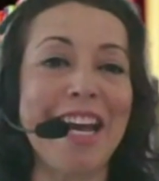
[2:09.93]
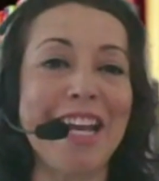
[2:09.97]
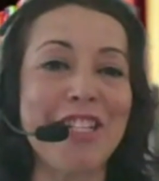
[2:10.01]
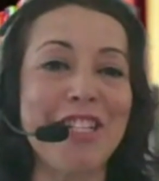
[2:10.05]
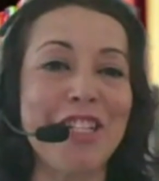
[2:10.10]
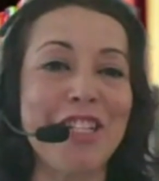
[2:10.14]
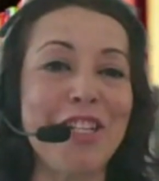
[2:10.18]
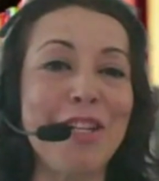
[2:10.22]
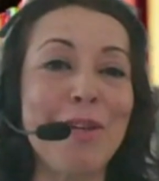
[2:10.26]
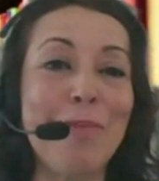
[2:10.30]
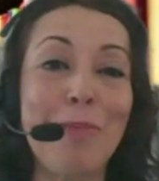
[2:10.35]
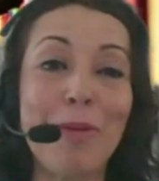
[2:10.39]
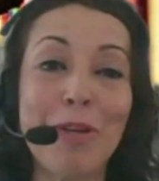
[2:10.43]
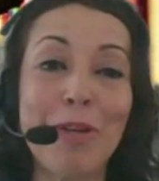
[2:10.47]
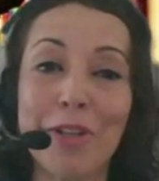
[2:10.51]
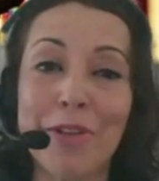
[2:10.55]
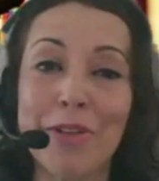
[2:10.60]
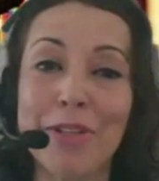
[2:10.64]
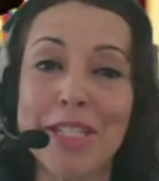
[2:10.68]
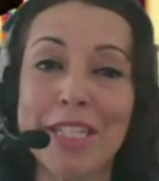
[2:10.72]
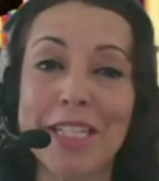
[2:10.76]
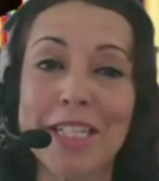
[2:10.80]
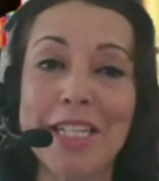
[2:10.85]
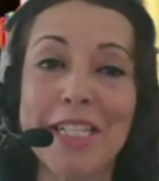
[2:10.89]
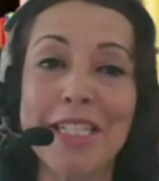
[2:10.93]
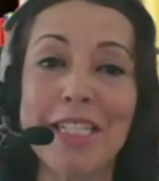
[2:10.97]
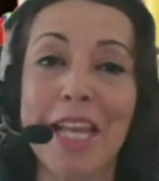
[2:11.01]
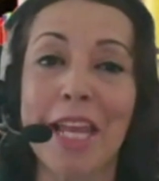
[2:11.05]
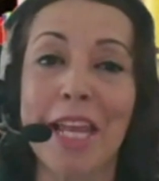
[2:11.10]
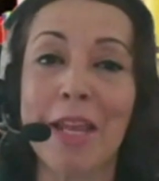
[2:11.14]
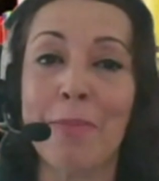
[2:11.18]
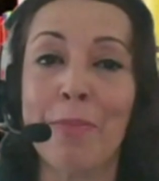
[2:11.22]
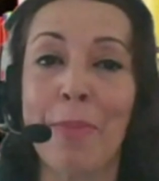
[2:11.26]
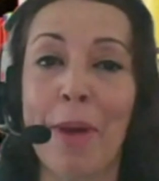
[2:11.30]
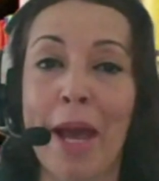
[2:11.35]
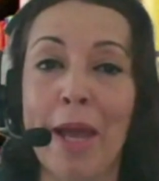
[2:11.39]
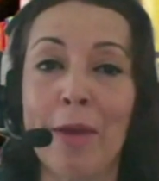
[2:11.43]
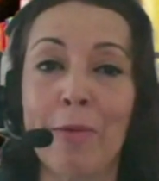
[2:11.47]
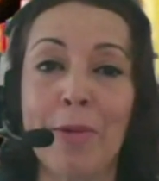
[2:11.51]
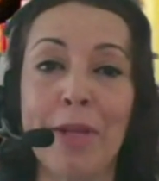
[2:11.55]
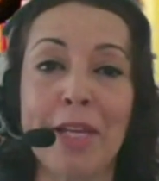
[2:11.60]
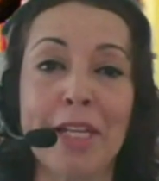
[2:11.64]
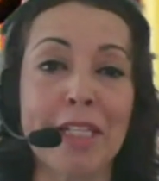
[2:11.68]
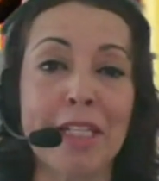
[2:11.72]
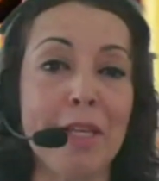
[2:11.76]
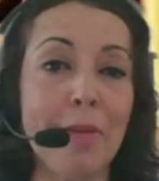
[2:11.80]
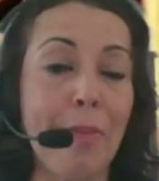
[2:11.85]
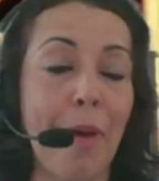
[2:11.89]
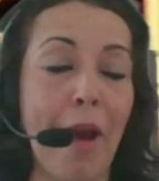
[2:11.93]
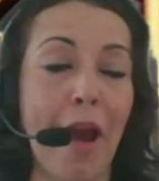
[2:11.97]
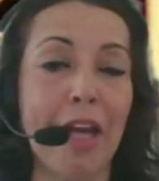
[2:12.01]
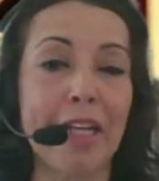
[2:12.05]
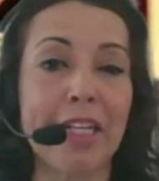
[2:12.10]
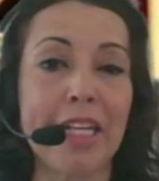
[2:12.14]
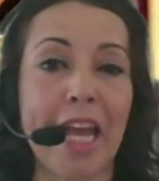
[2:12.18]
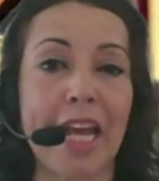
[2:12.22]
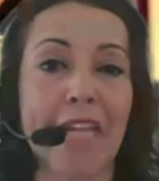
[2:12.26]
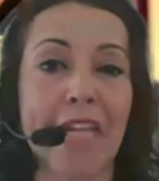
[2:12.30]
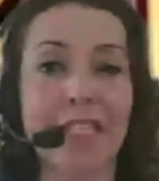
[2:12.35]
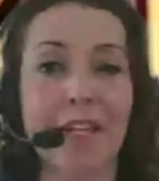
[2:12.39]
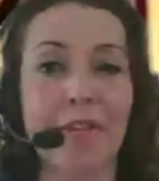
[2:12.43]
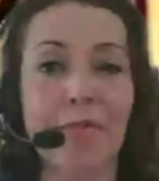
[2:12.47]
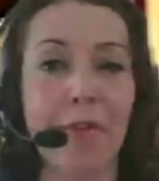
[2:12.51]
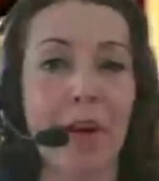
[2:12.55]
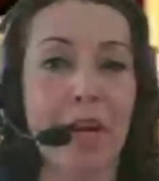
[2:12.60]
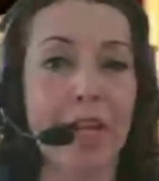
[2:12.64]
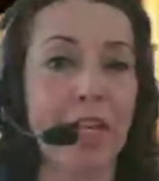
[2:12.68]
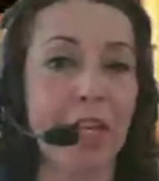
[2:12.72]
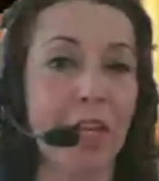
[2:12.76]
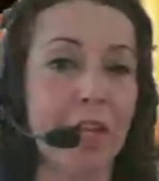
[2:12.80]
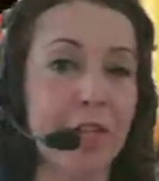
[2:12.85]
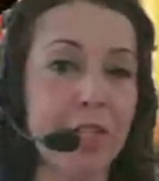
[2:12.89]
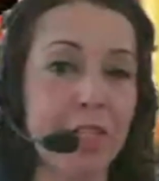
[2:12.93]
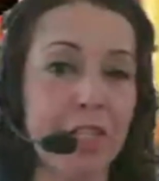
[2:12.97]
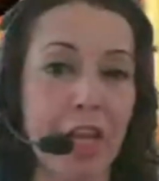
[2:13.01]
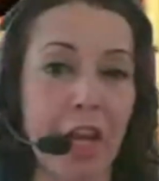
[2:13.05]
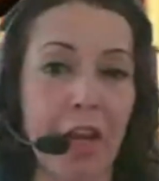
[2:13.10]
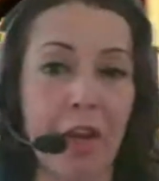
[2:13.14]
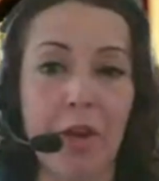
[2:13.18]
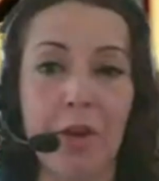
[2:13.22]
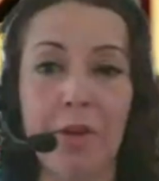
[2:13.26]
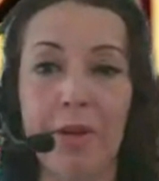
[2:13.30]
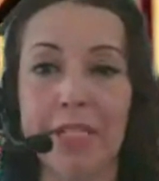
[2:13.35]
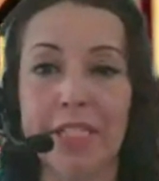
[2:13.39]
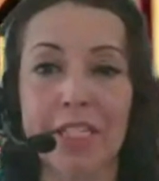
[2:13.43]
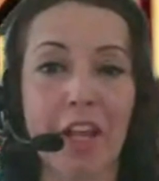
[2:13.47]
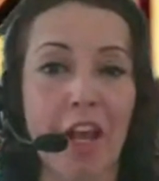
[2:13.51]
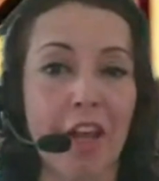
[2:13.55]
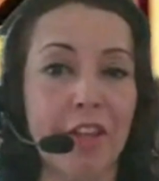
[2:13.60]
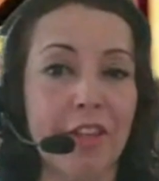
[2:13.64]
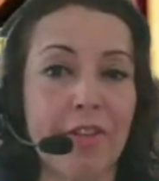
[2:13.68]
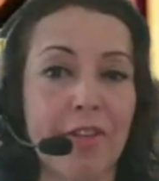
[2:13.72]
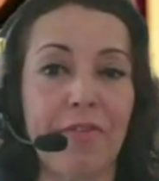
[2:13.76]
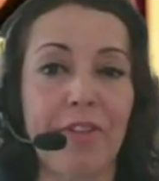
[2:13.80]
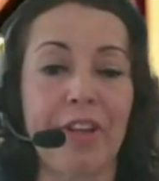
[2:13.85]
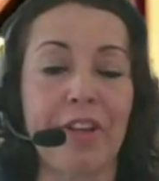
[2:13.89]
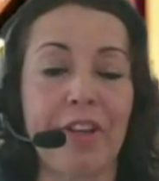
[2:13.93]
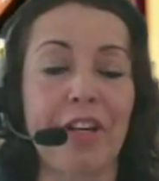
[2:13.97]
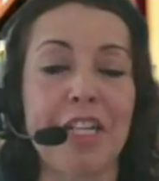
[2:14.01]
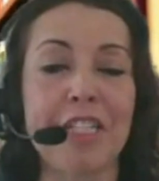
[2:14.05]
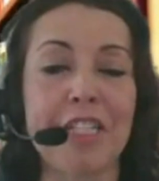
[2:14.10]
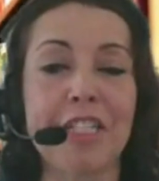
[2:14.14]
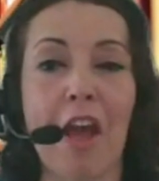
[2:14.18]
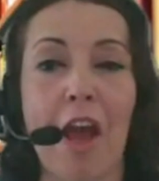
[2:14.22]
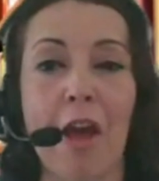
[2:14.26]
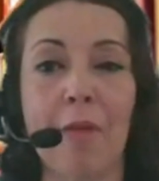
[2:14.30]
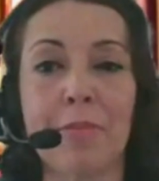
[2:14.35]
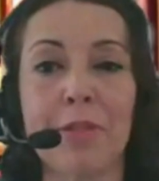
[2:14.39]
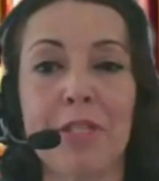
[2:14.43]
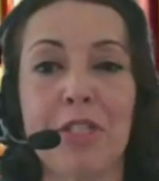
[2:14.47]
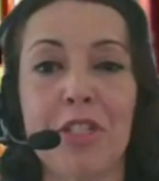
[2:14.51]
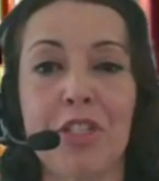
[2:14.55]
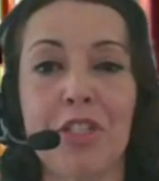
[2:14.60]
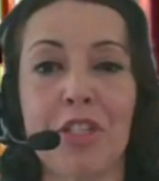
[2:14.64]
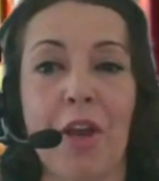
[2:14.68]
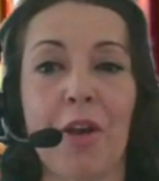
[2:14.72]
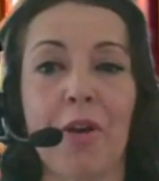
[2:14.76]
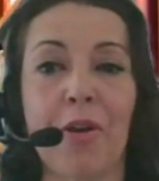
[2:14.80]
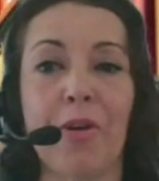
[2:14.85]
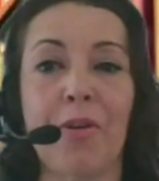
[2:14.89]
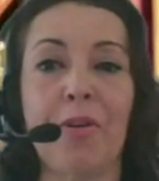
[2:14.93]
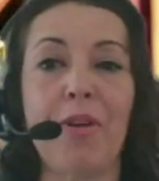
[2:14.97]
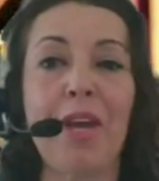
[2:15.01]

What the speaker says: She produces a bi-weekly podcast and radio show. It's called The Vera Thomas Show,